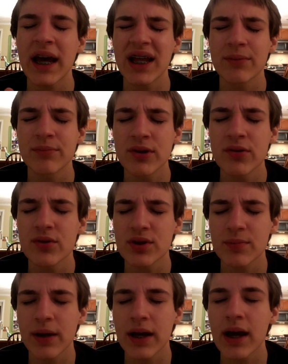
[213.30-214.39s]

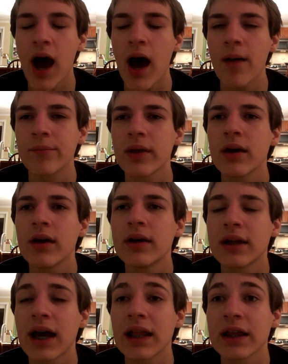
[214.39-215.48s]
abused, but
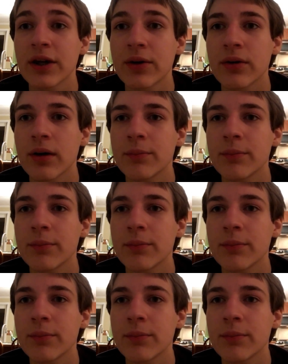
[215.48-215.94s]
not literal,